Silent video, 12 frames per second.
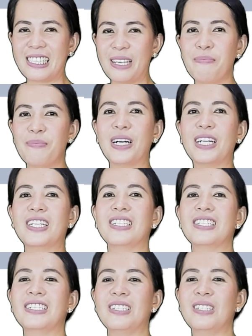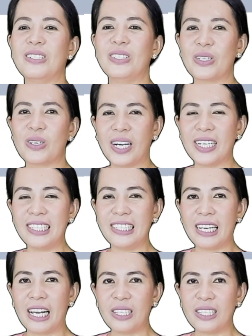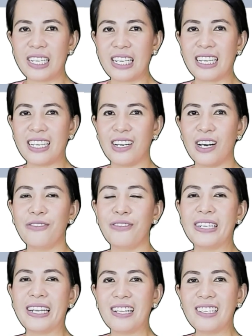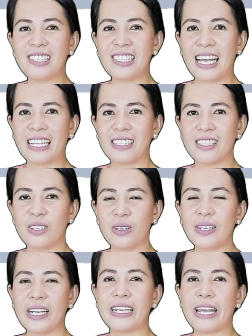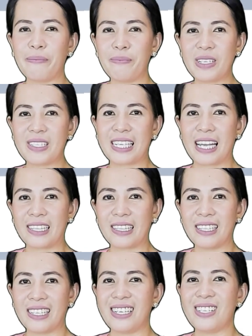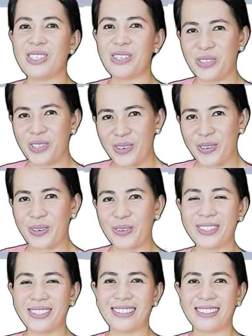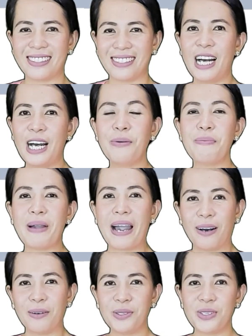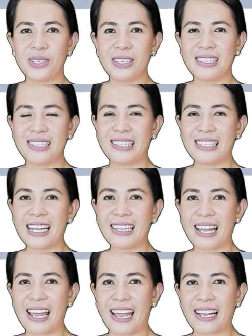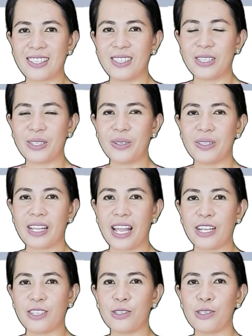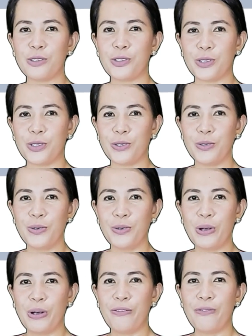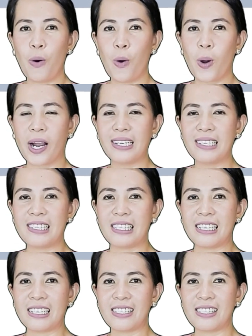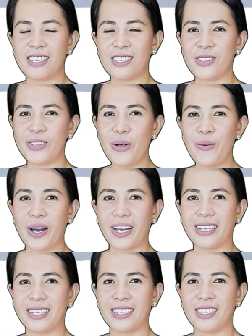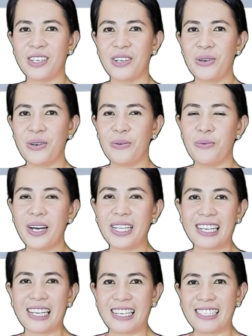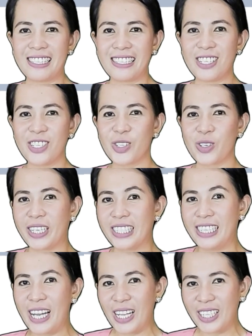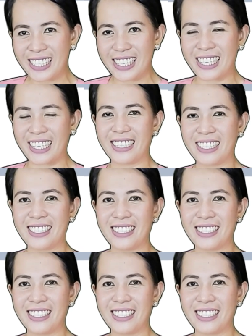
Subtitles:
Simple. The cardinality of a null set or an empty set is 0. How about set X that contains 2, 4, 6, and so on? What is its cardinality?